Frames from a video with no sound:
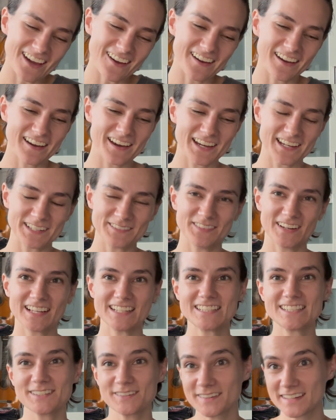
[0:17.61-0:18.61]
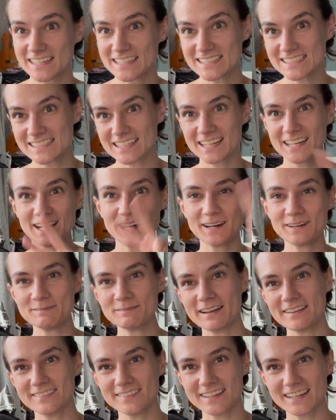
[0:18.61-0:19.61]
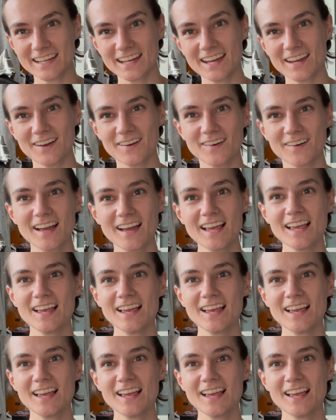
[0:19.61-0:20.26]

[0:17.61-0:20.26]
2 weeks ago, my video